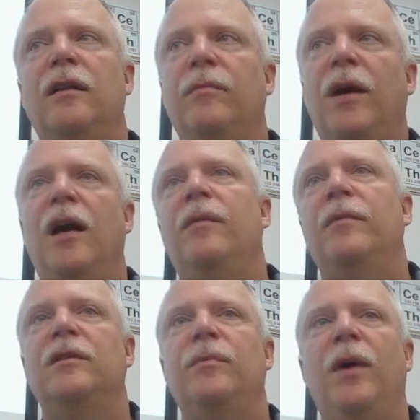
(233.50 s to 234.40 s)
in the bottom
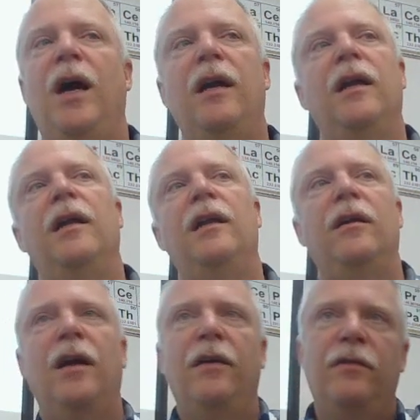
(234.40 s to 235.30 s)
is the pot, and
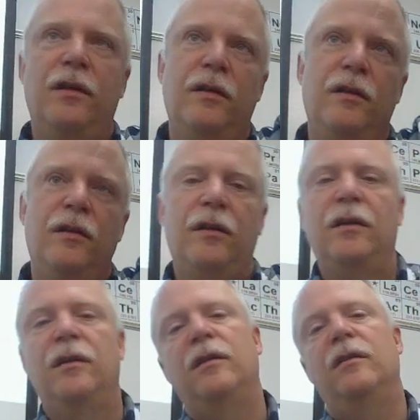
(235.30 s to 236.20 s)
you have the
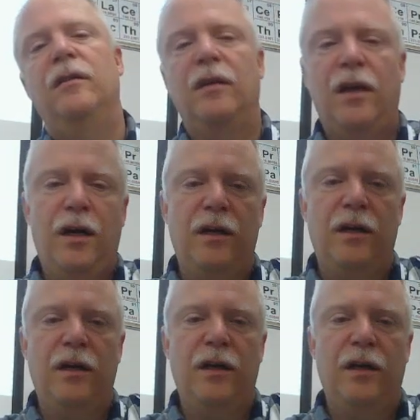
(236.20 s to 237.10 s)
the
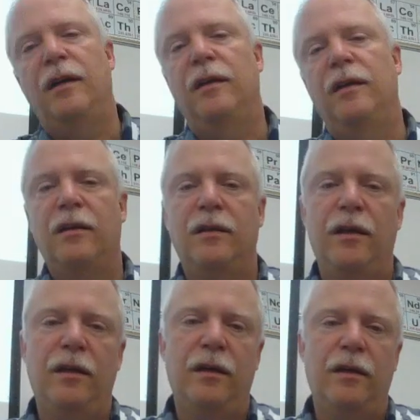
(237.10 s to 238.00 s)
condensate and the
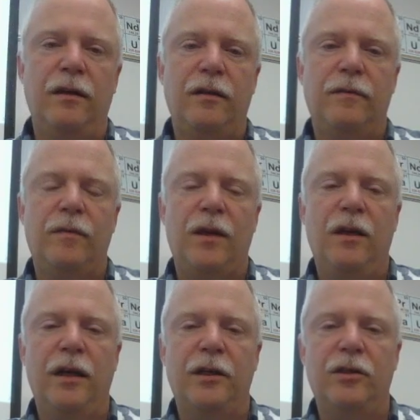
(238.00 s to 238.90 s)
and the
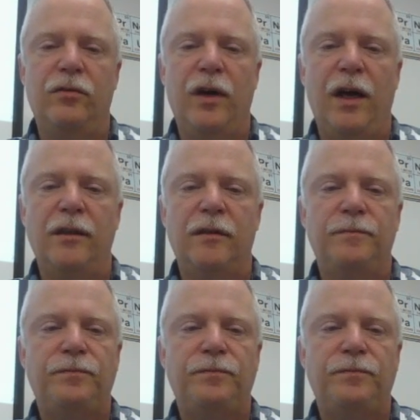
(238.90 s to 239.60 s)
collection flask.